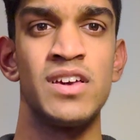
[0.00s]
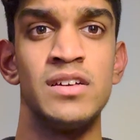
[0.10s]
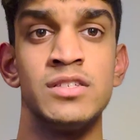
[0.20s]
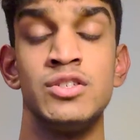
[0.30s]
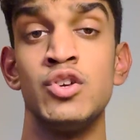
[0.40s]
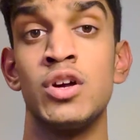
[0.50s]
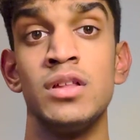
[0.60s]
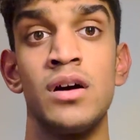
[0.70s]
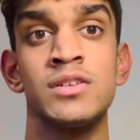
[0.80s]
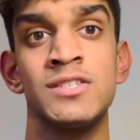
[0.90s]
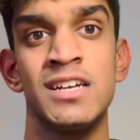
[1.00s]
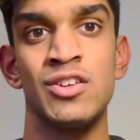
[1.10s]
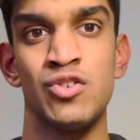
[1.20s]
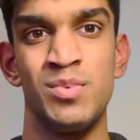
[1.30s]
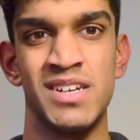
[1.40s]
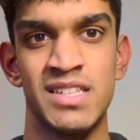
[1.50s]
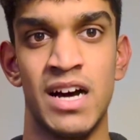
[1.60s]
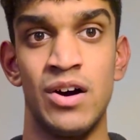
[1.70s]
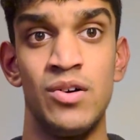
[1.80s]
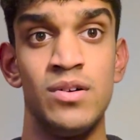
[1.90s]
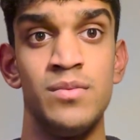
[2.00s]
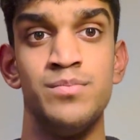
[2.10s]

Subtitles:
is, you can understand the topic now,